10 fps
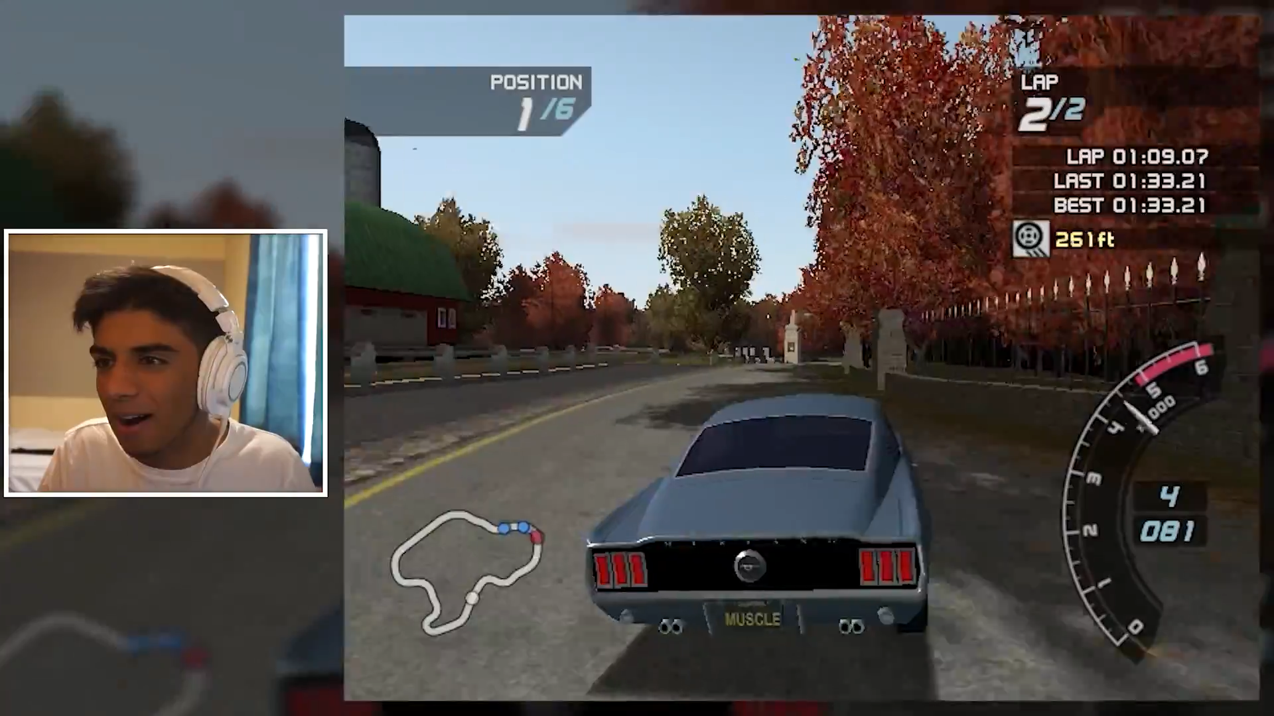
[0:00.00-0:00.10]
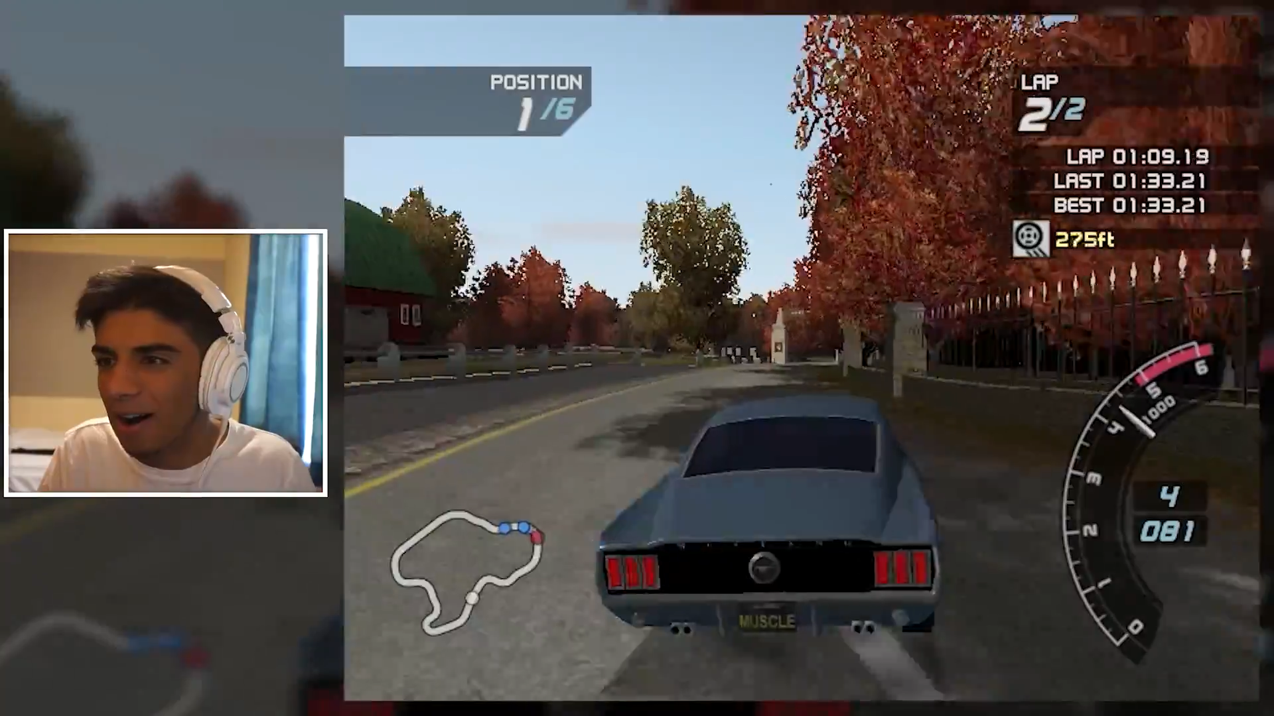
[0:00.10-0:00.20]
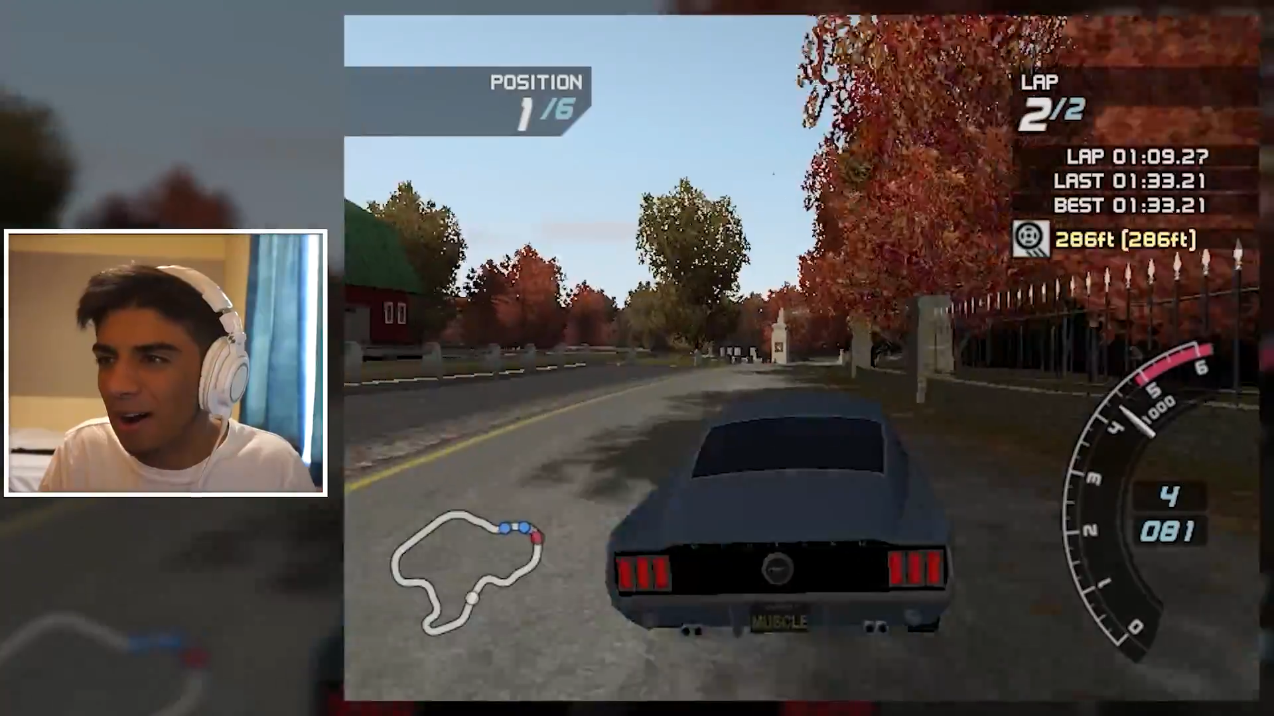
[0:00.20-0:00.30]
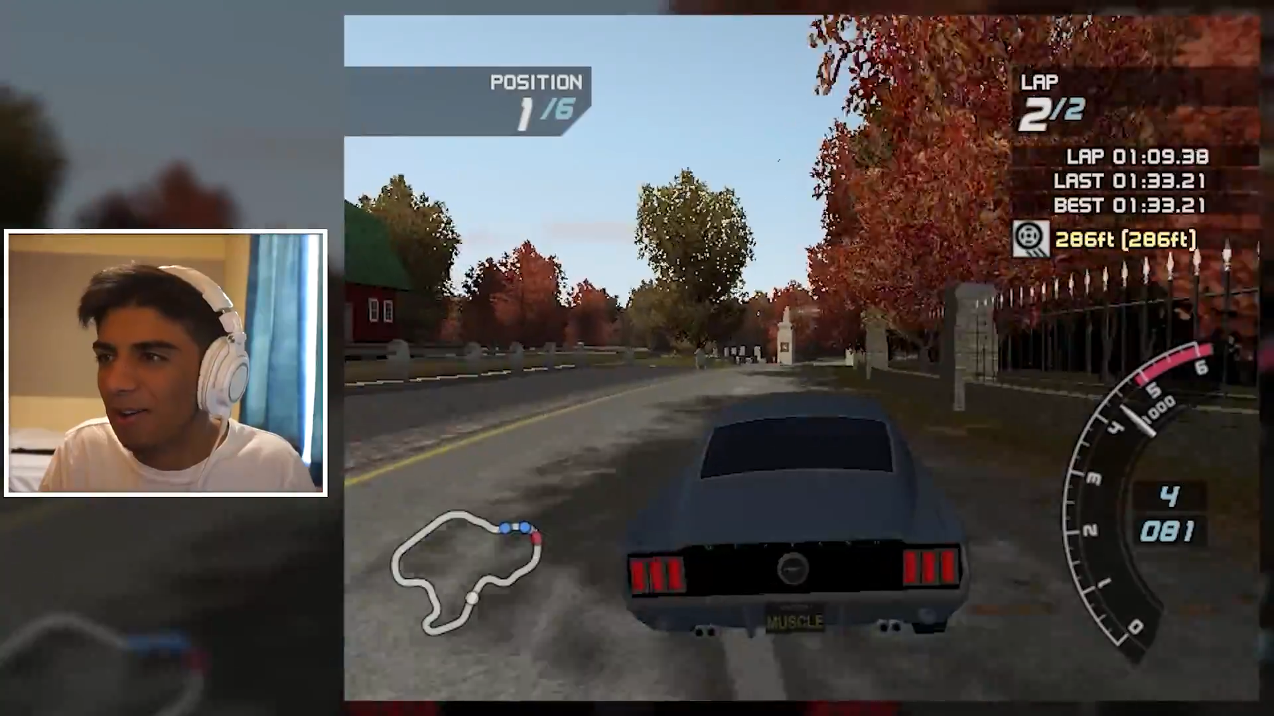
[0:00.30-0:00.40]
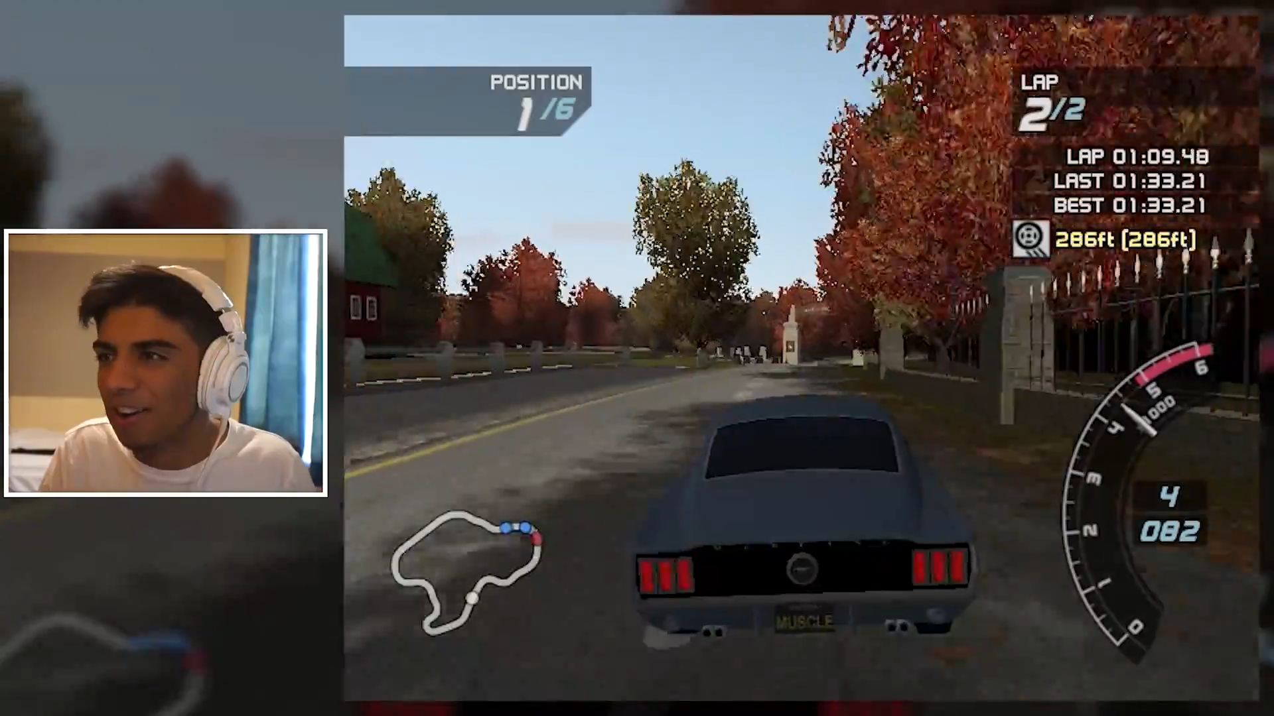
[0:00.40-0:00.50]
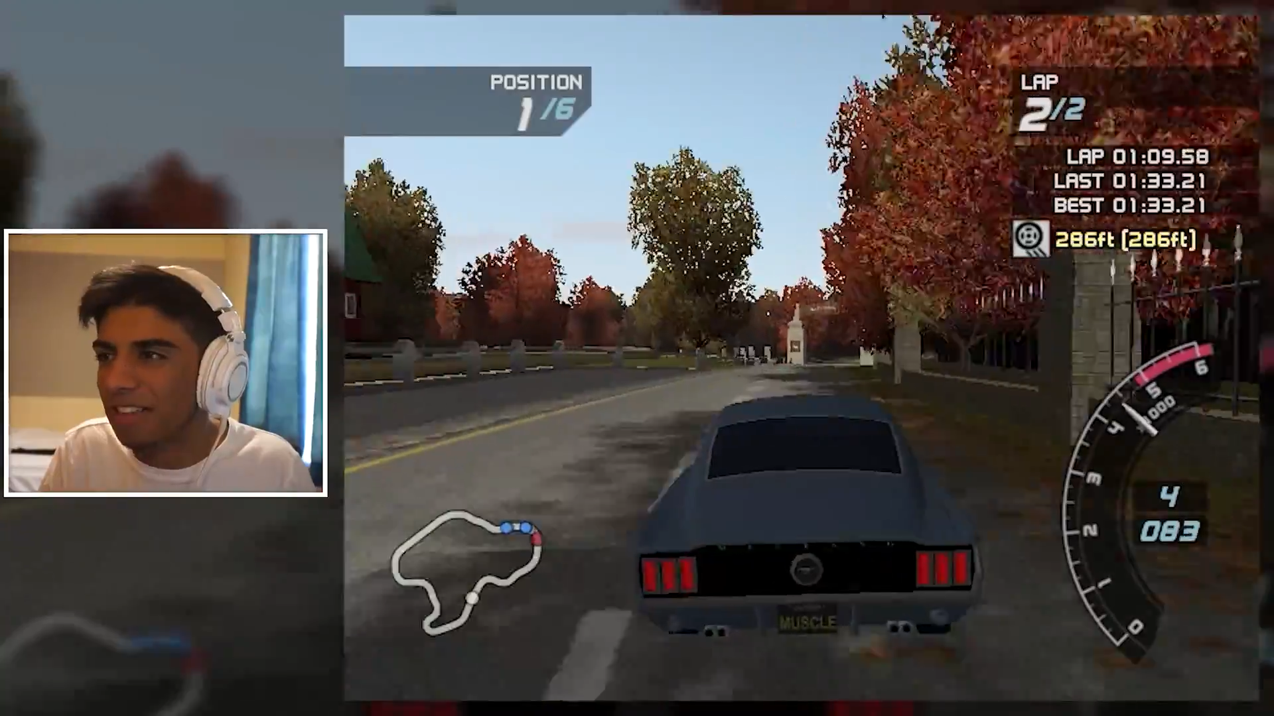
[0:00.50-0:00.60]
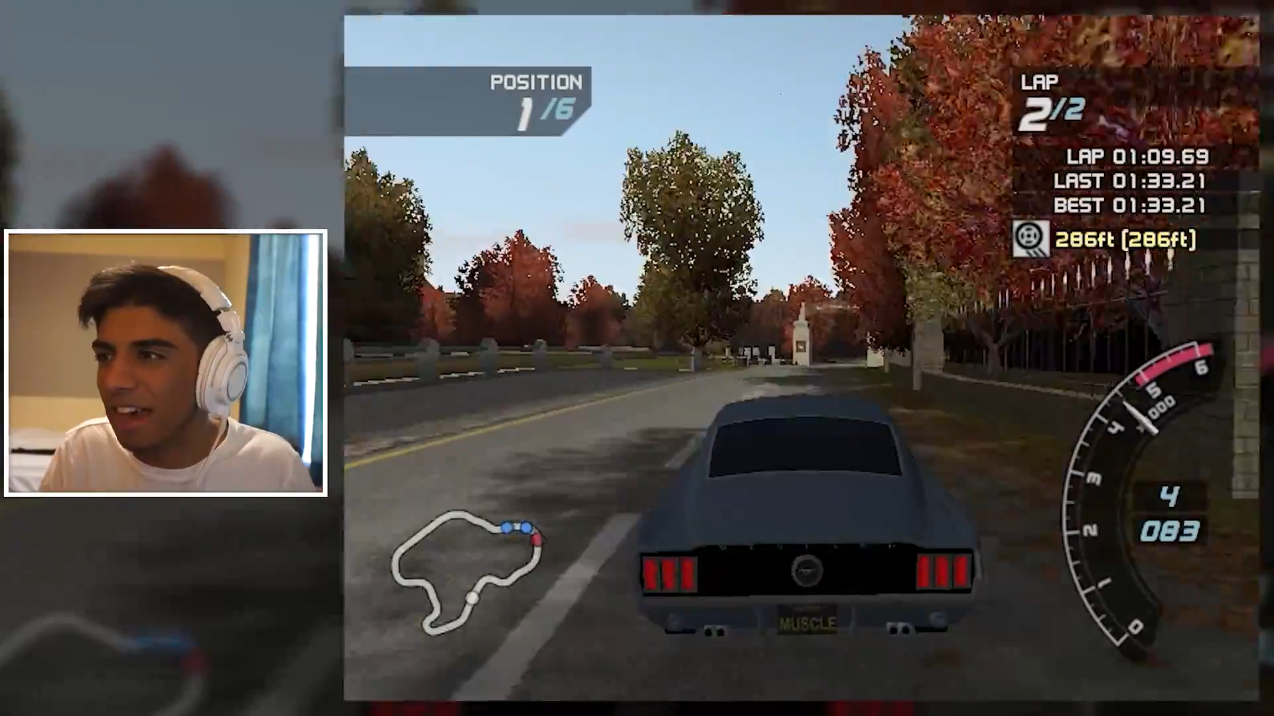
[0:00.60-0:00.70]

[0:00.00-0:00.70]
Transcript: Oh, look at